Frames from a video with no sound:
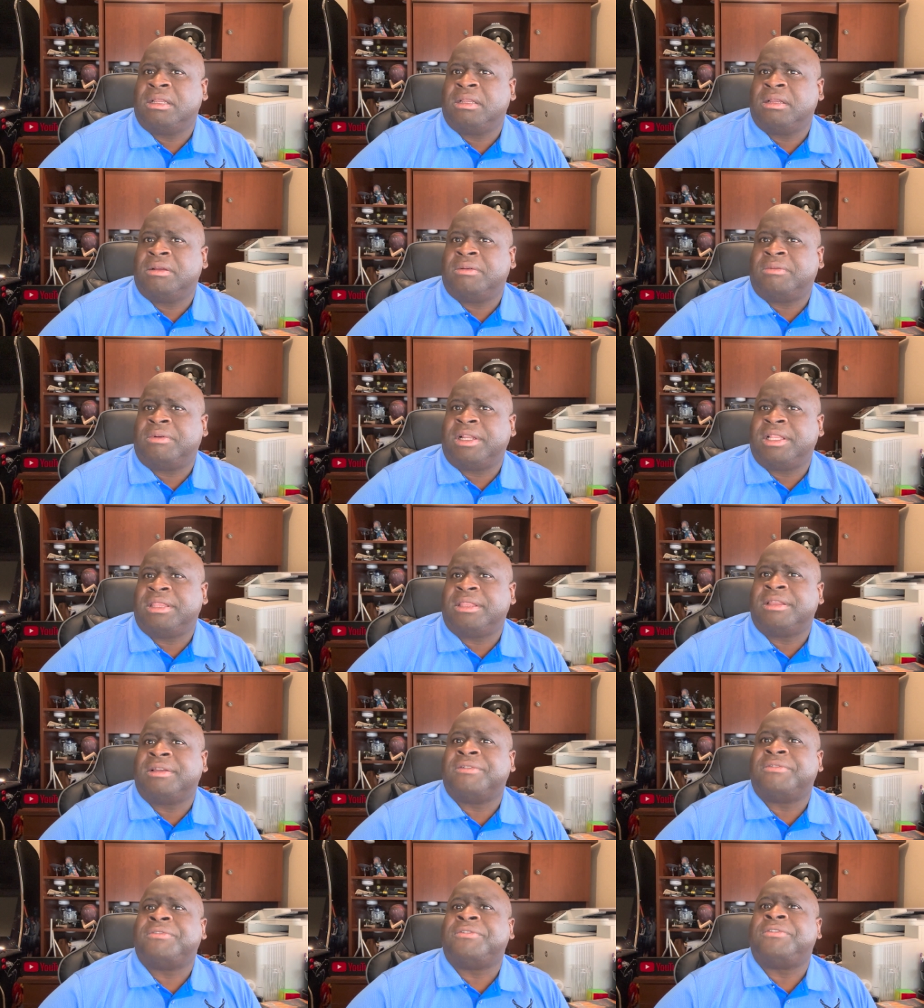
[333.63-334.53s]
What
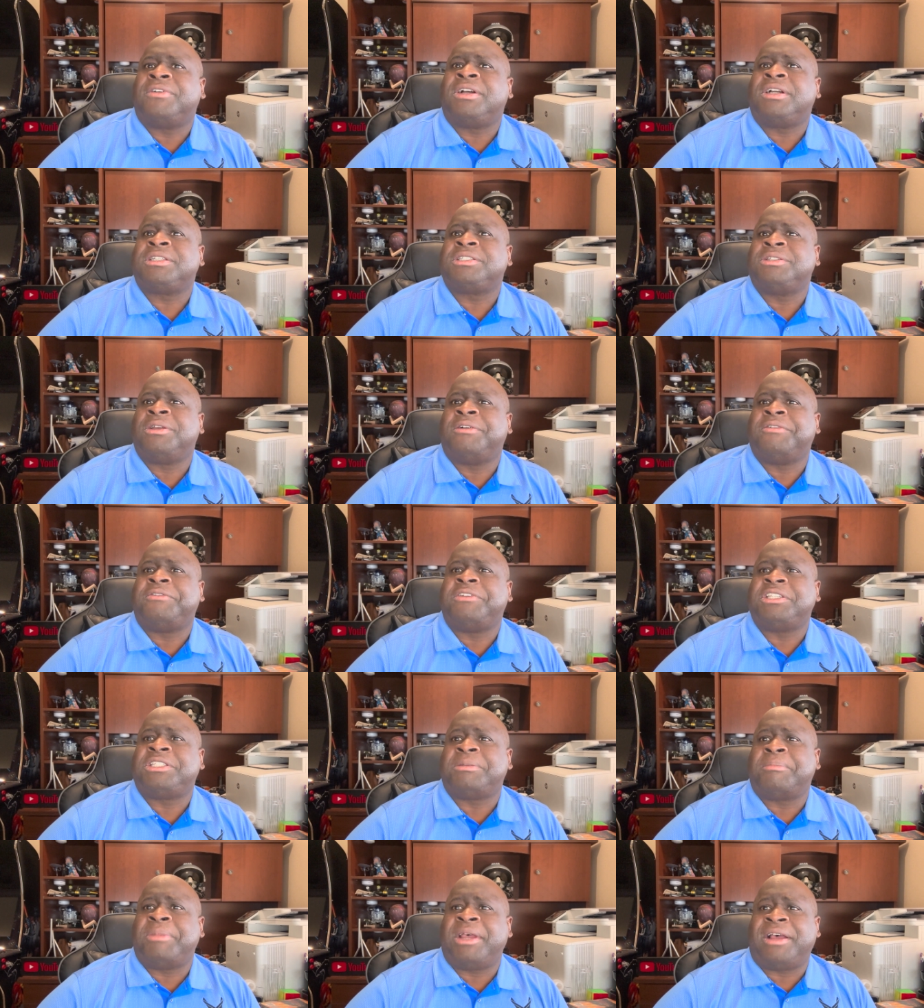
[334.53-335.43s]
the fuck? So if
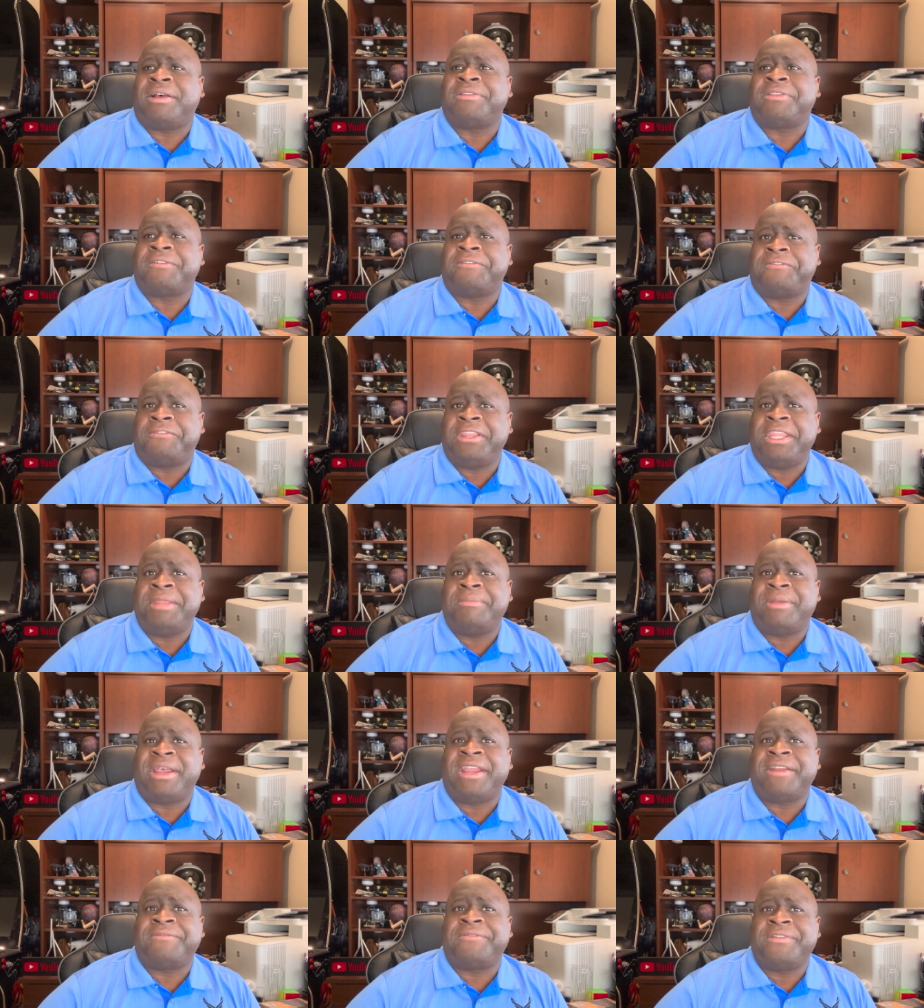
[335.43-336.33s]
it's about the
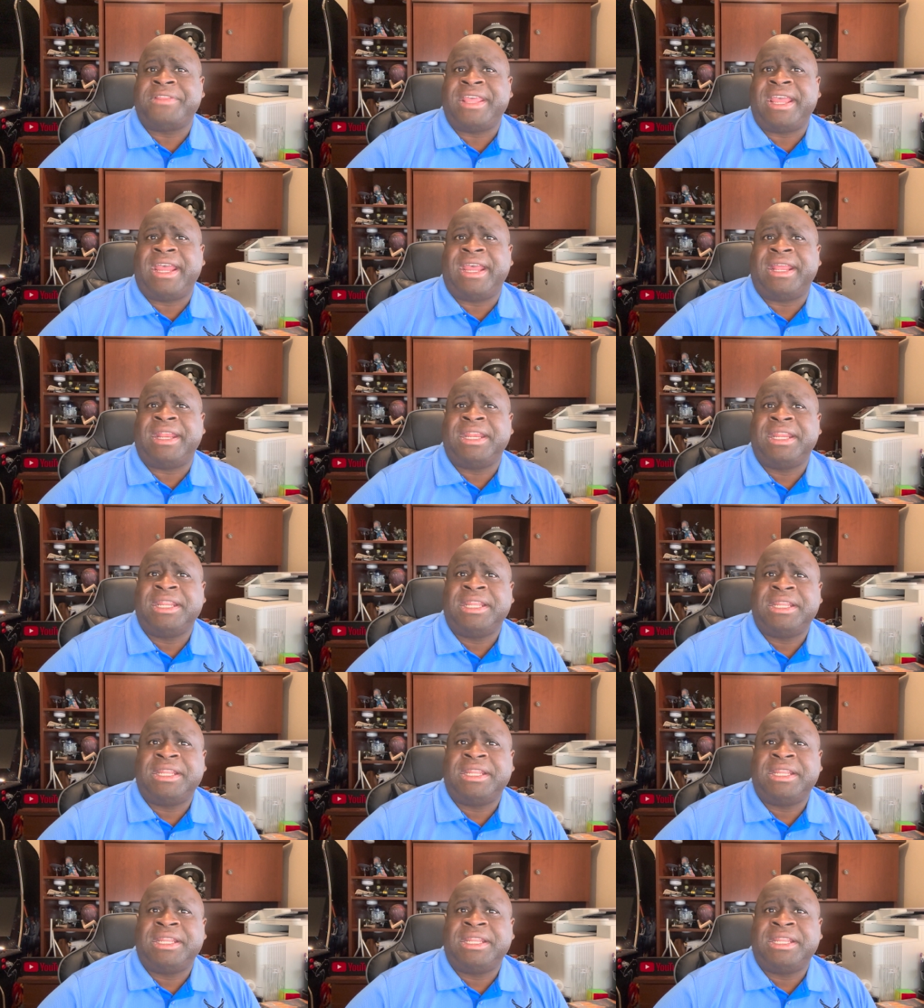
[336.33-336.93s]
feedback for that,